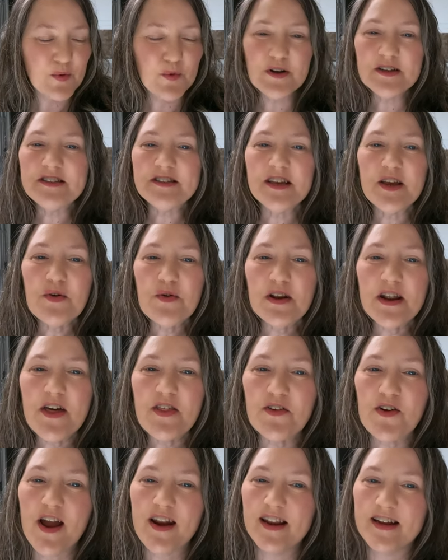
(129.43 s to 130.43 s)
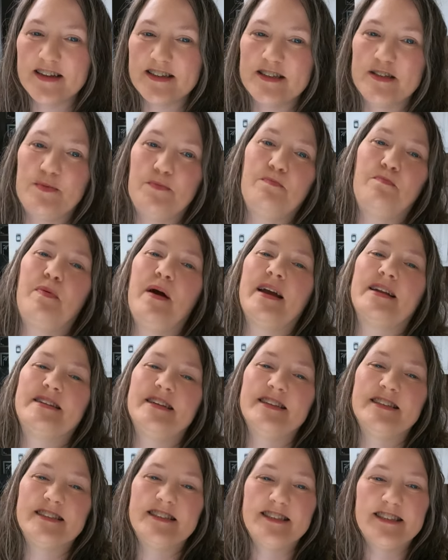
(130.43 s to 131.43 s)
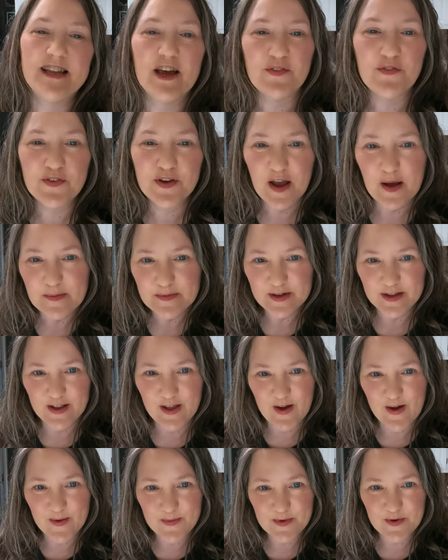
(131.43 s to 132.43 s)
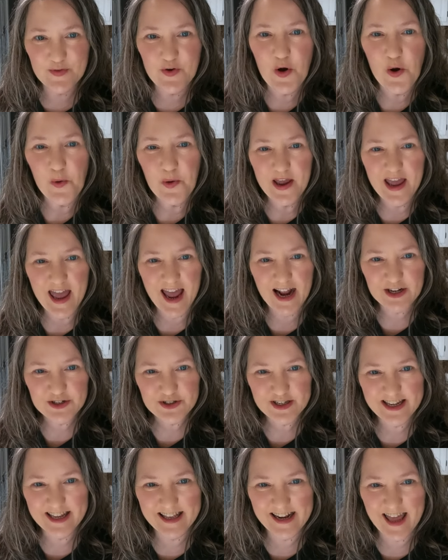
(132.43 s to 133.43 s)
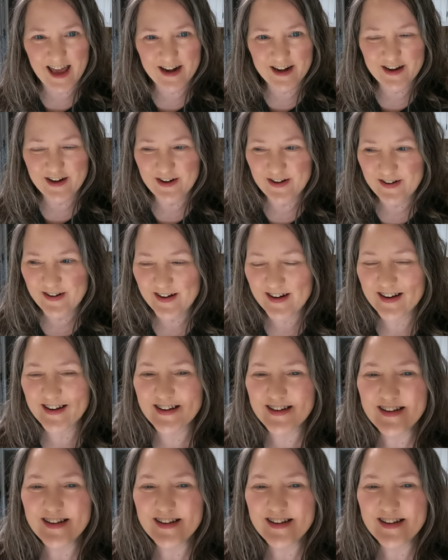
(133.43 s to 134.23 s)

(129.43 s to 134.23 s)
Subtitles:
We'll see what other unexpected stuff comes along before we actually get out of here.